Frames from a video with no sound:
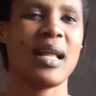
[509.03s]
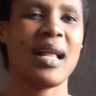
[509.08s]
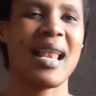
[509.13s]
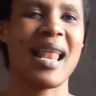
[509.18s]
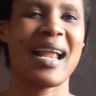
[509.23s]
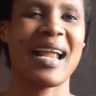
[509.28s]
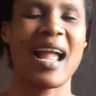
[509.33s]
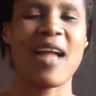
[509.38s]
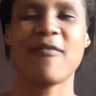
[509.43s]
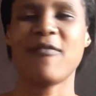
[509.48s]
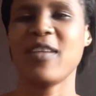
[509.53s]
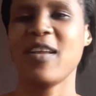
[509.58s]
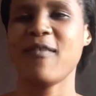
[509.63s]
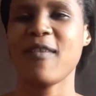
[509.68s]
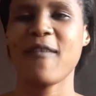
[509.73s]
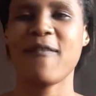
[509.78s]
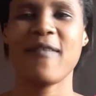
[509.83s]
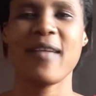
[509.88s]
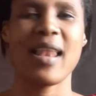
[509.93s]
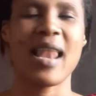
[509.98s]
Like I've never
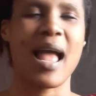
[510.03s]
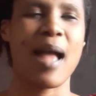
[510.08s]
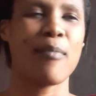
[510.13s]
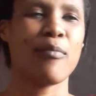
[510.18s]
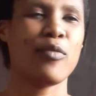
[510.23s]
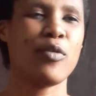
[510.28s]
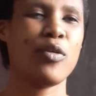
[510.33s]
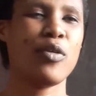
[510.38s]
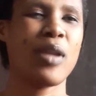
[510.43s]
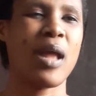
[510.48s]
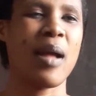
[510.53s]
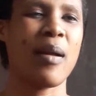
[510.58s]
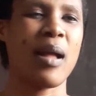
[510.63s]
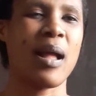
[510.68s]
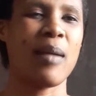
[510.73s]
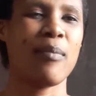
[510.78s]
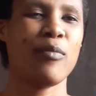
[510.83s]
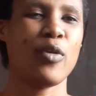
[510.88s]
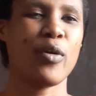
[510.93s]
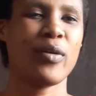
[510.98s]
fell. I'm
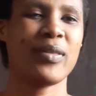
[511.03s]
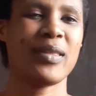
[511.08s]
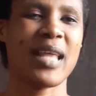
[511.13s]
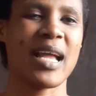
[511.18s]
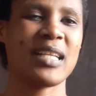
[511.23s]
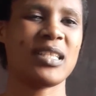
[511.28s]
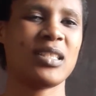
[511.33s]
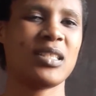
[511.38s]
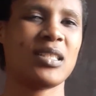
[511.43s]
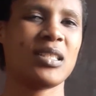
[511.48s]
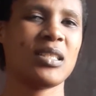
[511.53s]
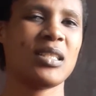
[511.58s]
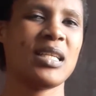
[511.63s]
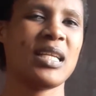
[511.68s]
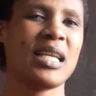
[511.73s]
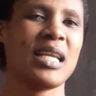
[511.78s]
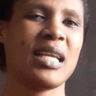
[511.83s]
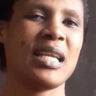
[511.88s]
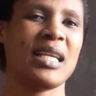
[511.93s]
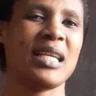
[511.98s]
not that
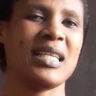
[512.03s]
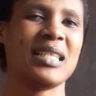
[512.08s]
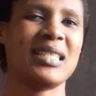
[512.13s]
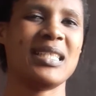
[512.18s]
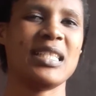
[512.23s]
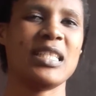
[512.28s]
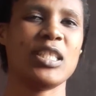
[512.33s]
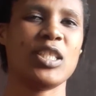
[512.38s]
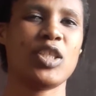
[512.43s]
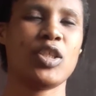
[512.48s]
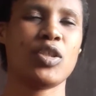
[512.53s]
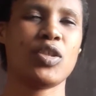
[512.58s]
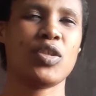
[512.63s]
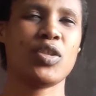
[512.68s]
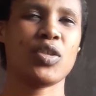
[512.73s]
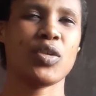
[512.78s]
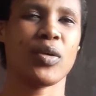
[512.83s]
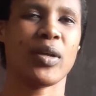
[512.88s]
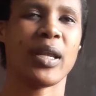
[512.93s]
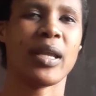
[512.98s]
easily
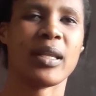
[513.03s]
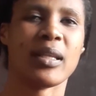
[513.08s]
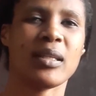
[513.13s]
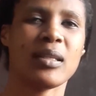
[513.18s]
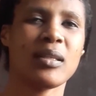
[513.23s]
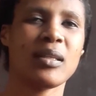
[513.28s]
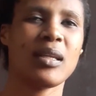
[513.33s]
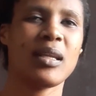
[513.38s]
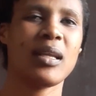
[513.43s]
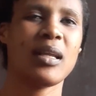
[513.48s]
shaken.